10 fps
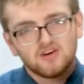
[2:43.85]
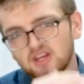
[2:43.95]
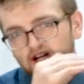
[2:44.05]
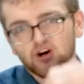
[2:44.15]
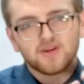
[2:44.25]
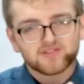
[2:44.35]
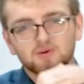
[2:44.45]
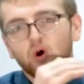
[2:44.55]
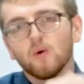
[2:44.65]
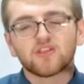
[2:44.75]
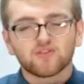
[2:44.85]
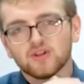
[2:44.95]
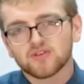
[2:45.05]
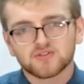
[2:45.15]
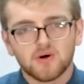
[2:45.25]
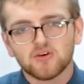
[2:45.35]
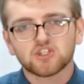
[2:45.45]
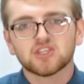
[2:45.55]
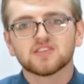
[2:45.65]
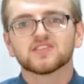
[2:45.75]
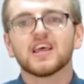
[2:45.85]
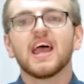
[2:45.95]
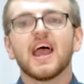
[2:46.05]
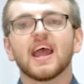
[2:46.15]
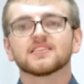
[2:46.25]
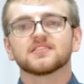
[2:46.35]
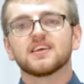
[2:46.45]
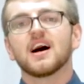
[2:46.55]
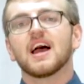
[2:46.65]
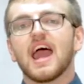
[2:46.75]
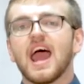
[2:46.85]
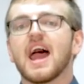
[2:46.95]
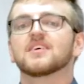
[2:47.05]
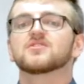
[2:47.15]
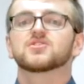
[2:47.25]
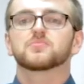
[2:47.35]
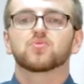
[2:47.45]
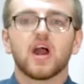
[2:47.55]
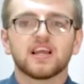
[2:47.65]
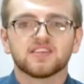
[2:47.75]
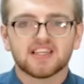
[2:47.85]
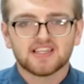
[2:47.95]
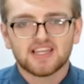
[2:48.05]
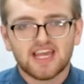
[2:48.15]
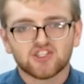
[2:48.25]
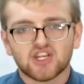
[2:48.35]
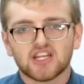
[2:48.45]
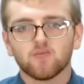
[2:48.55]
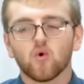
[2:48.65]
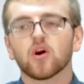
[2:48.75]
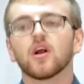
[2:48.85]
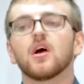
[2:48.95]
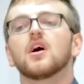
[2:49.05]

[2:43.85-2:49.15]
it's going through those motions, and it's not as surprising and engaging anymore.